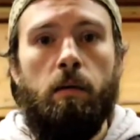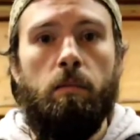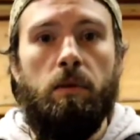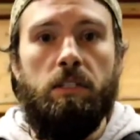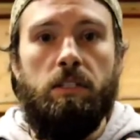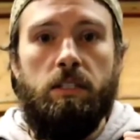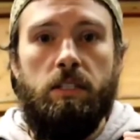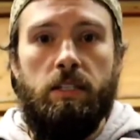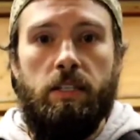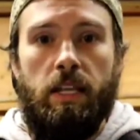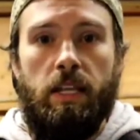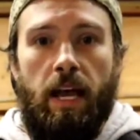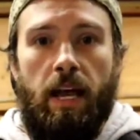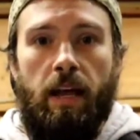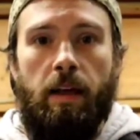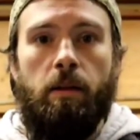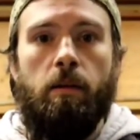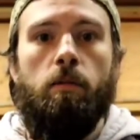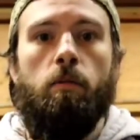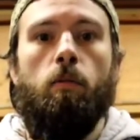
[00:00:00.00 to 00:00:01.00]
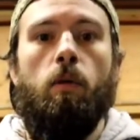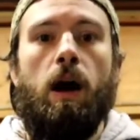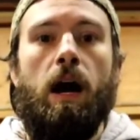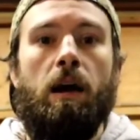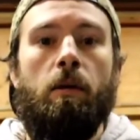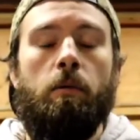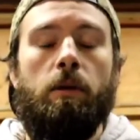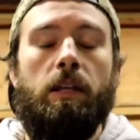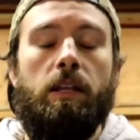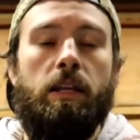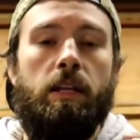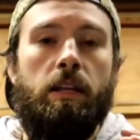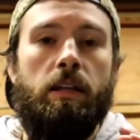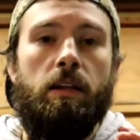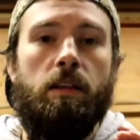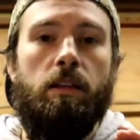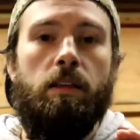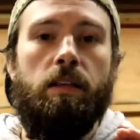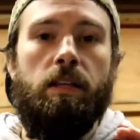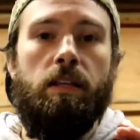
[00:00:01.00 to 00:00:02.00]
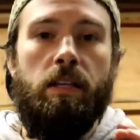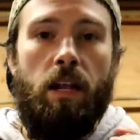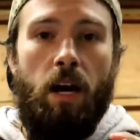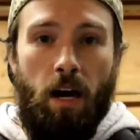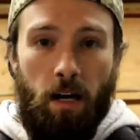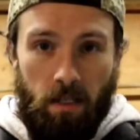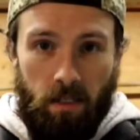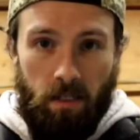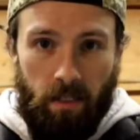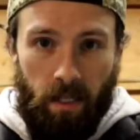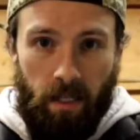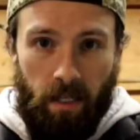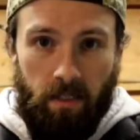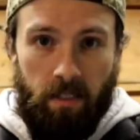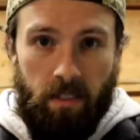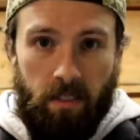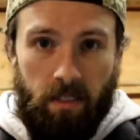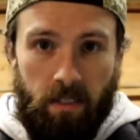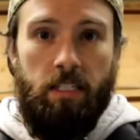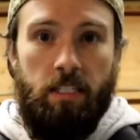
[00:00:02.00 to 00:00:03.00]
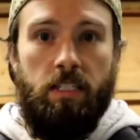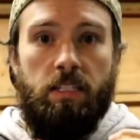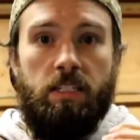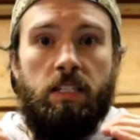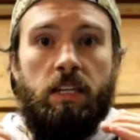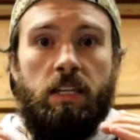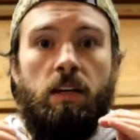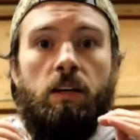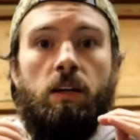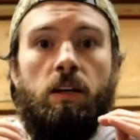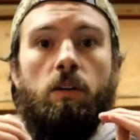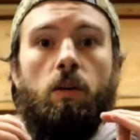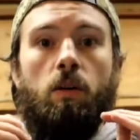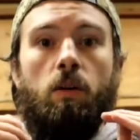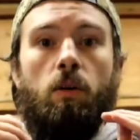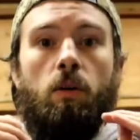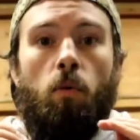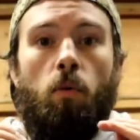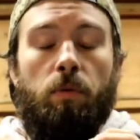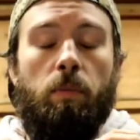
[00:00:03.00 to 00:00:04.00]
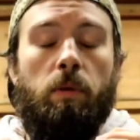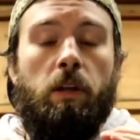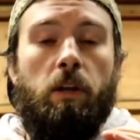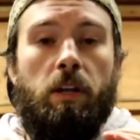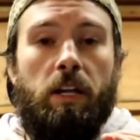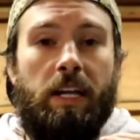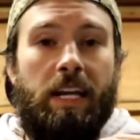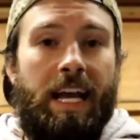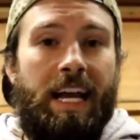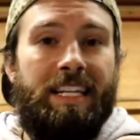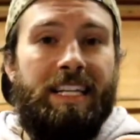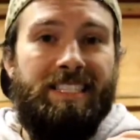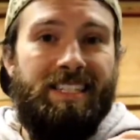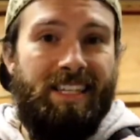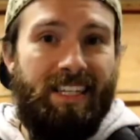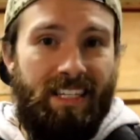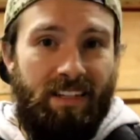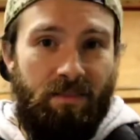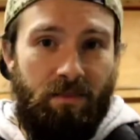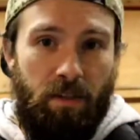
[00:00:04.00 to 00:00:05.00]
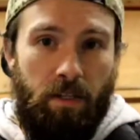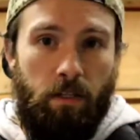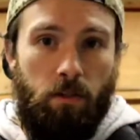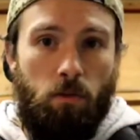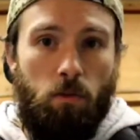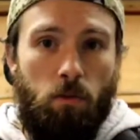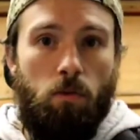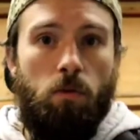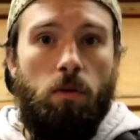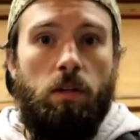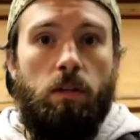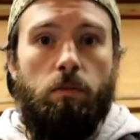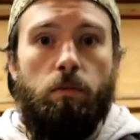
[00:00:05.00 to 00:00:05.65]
but today why we need the Knocksense is ultimately on a gasoline vehicle.